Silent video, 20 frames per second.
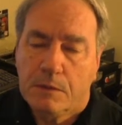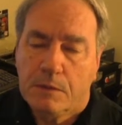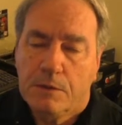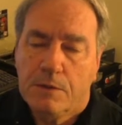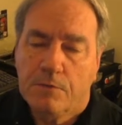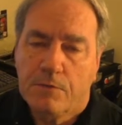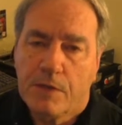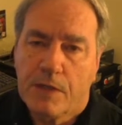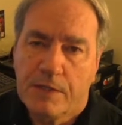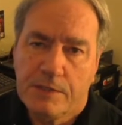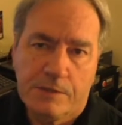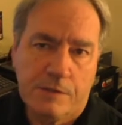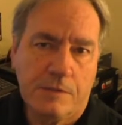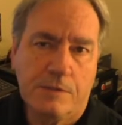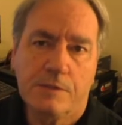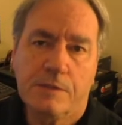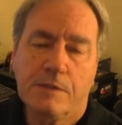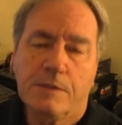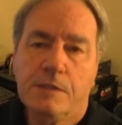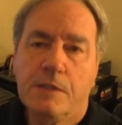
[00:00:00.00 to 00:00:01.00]

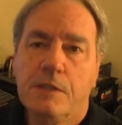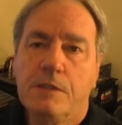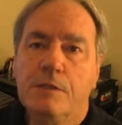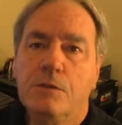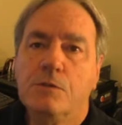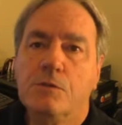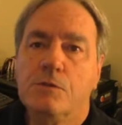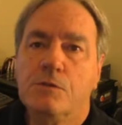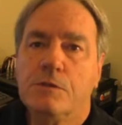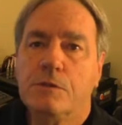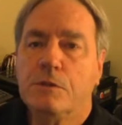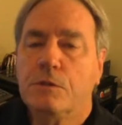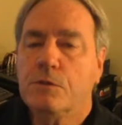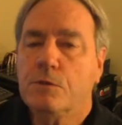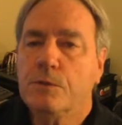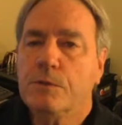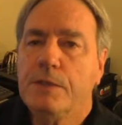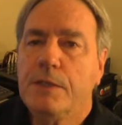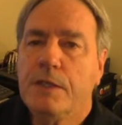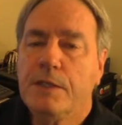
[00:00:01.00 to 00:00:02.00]
devices that they used to
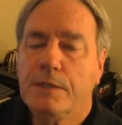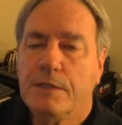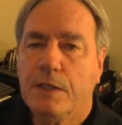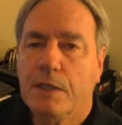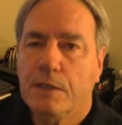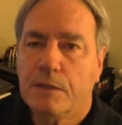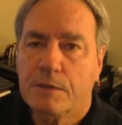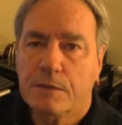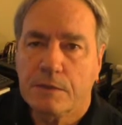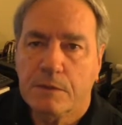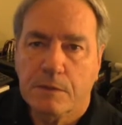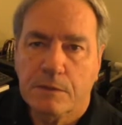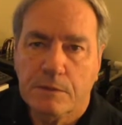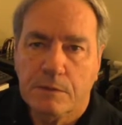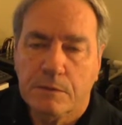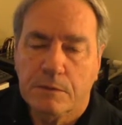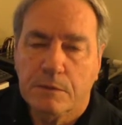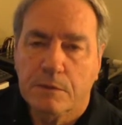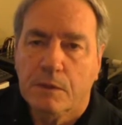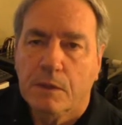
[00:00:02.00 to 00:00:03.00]
create that
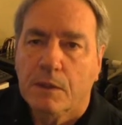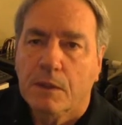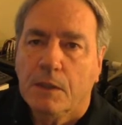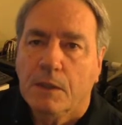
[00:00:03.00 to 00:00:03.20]
thunder